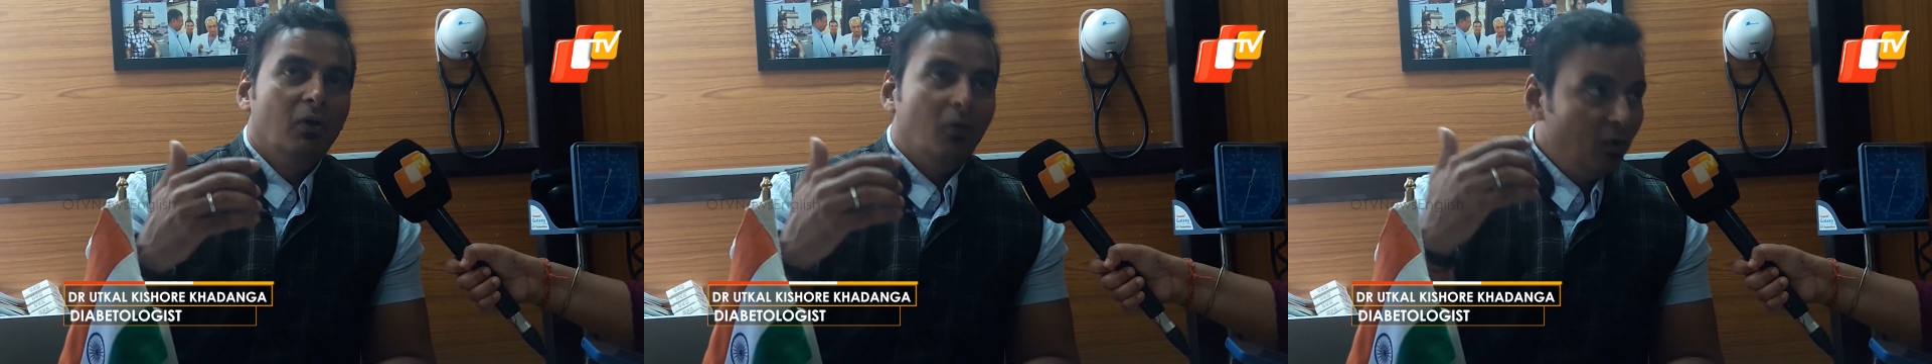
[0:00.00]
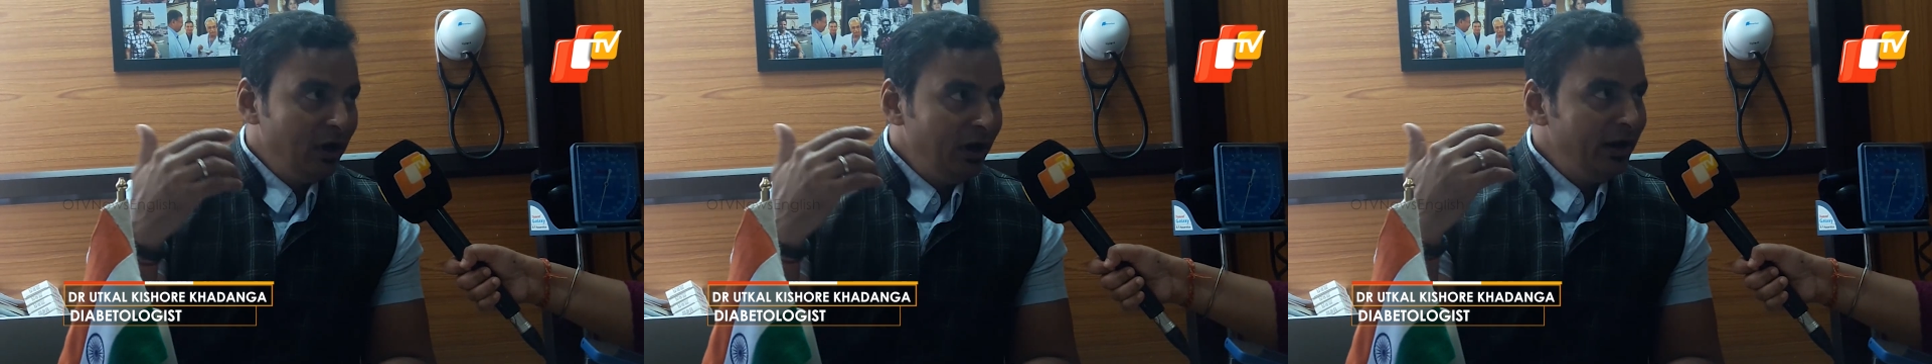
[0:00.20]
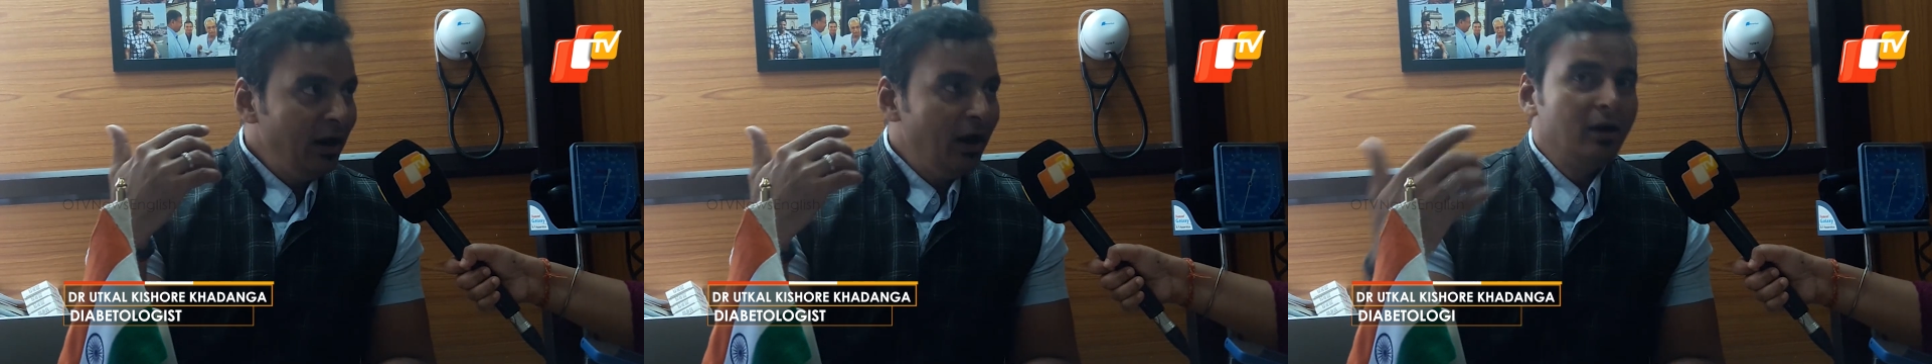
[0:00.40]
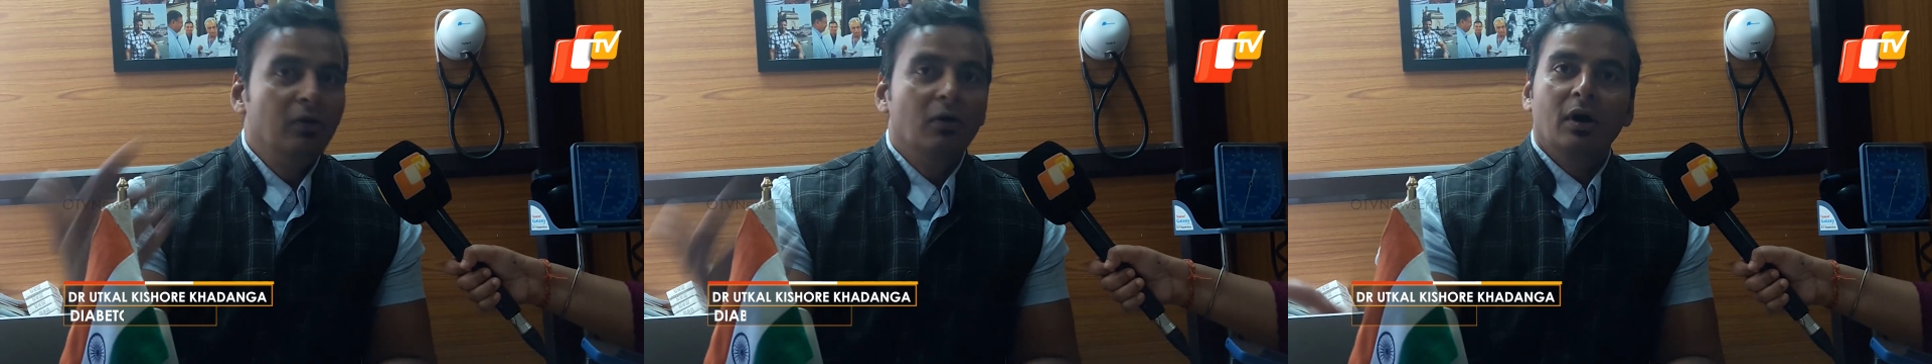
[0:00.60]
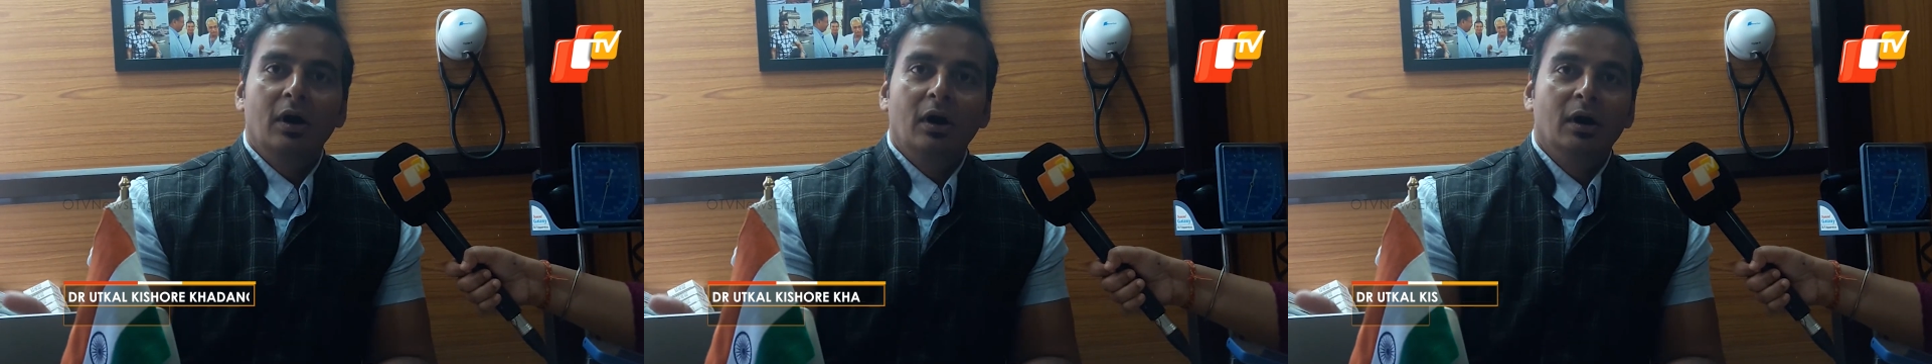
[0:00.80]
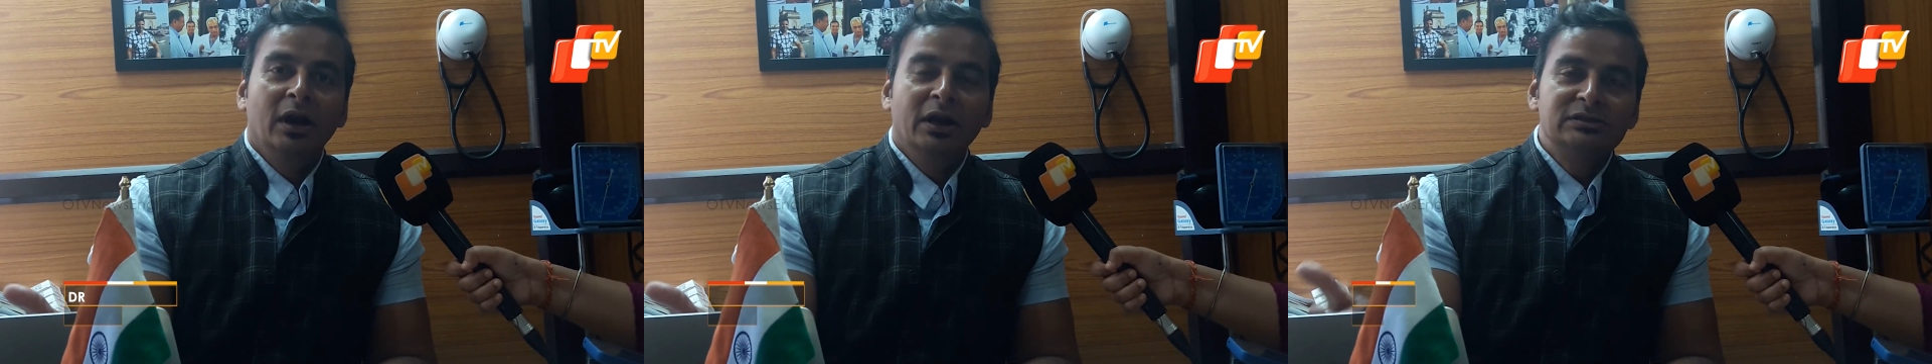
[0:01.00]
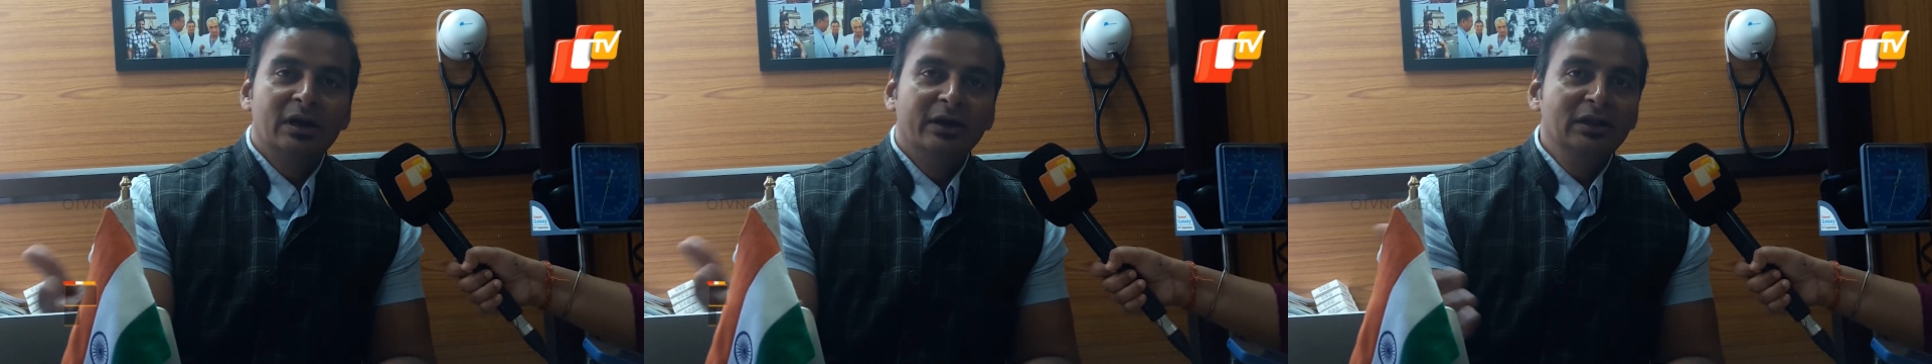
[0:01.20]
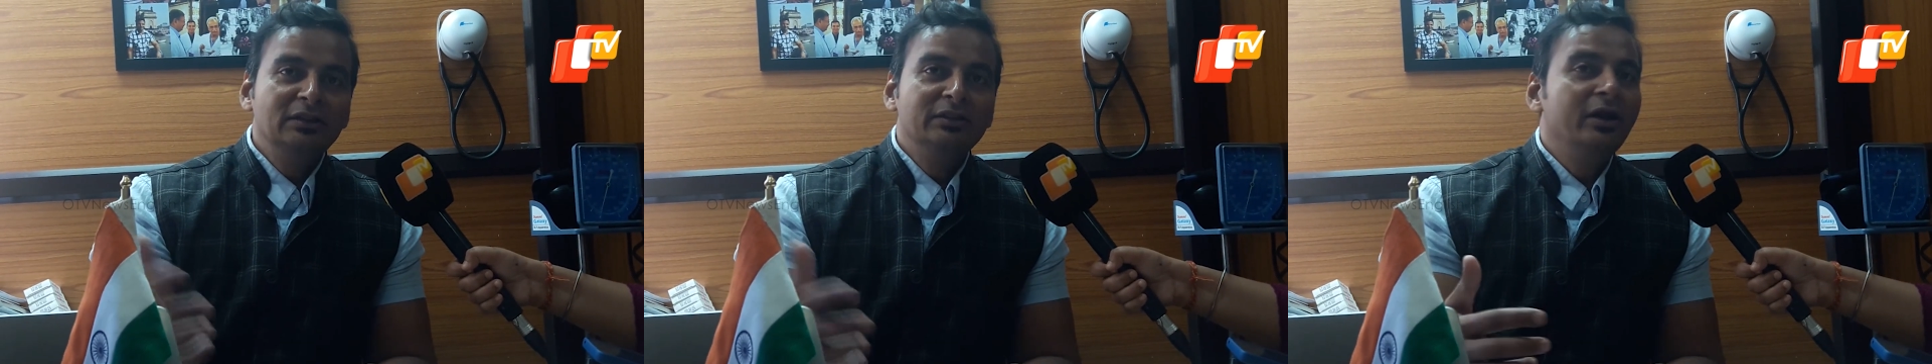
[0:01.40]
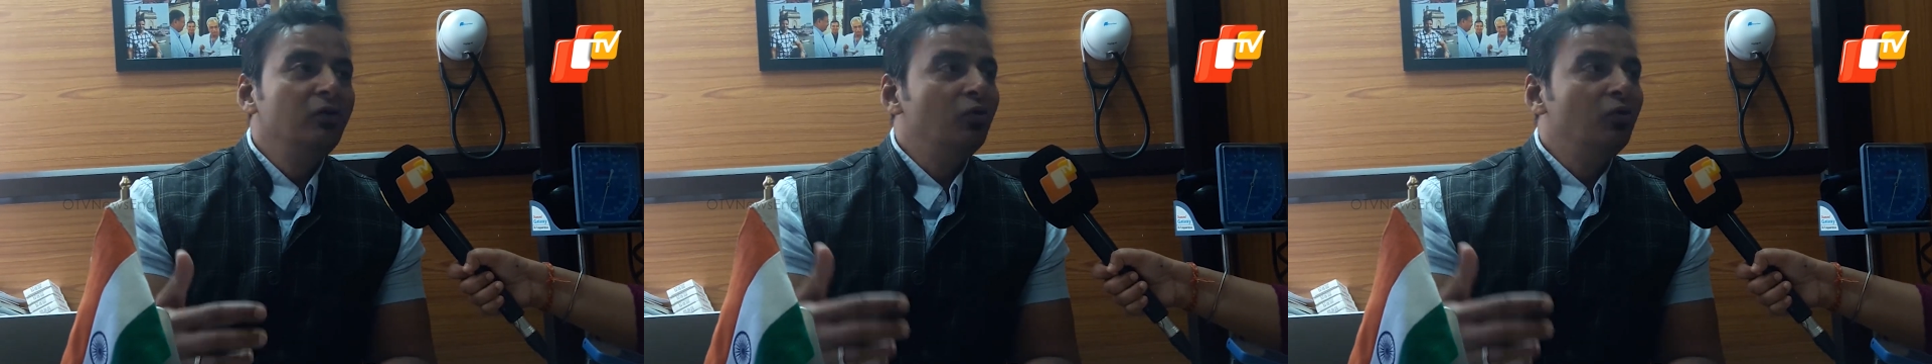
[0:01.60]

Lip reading: only and unless and until they